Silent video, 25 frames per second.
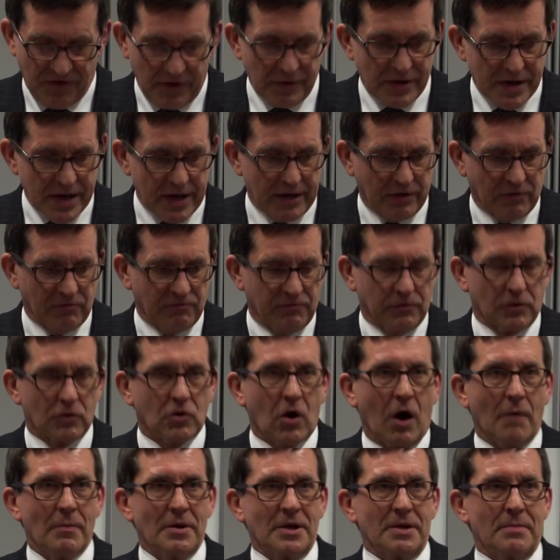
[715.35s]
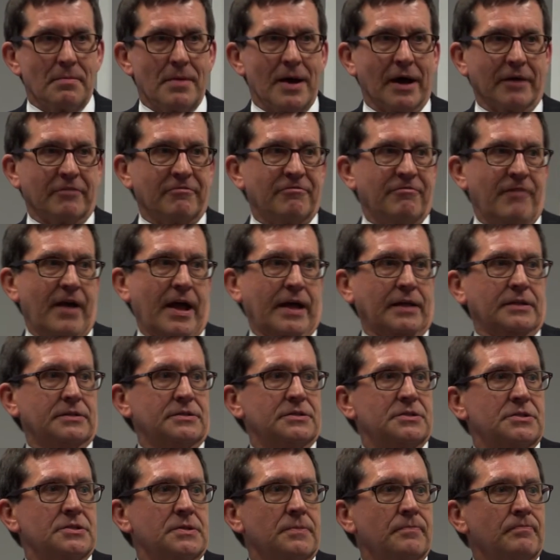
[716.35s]
very helpful comment about
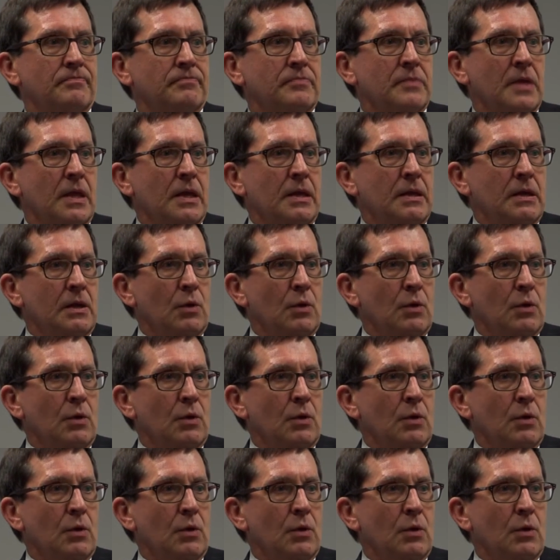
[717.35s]
facts.